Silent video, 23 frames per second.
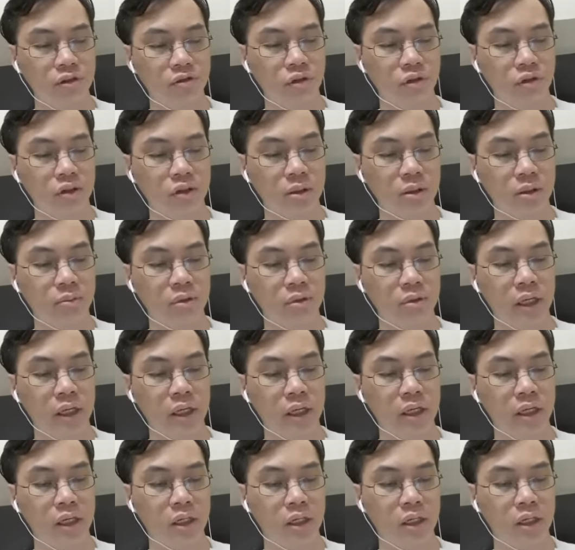for example,
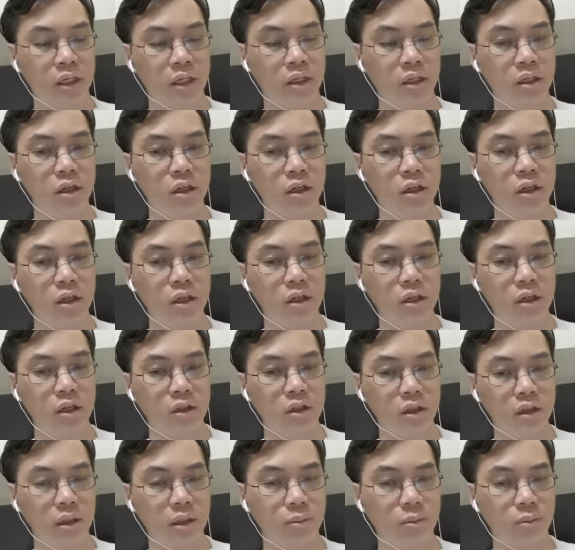like uh, the
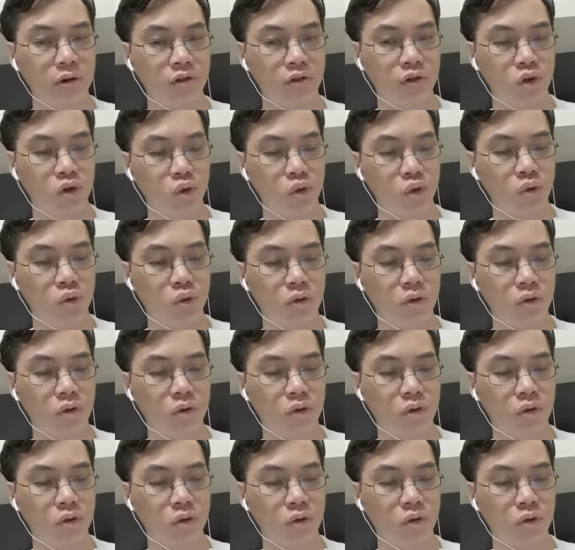number of crew.